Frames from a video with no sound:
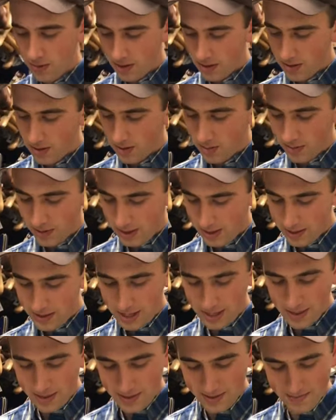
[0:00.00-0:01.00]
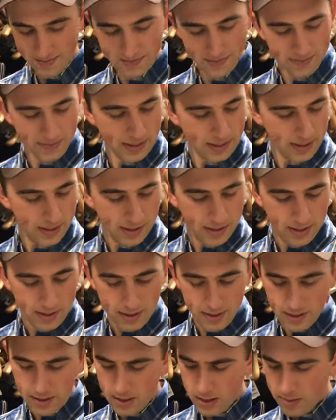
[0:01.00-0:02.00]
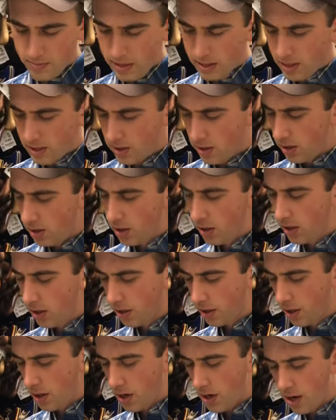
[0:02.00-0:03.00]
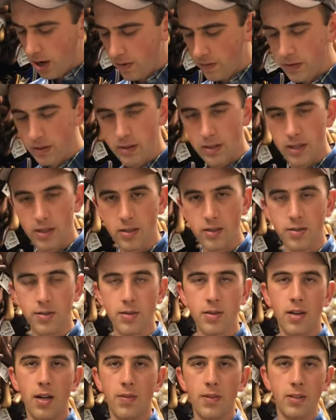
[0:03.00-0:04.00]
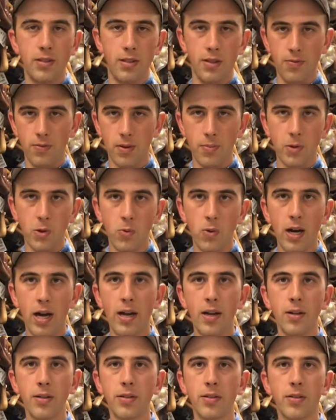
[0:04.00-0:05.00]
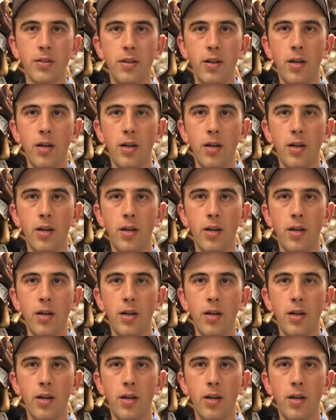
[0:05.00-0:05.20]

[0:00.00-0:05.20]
personal plantation, because you can no longer harvest this, obviously, from the wild,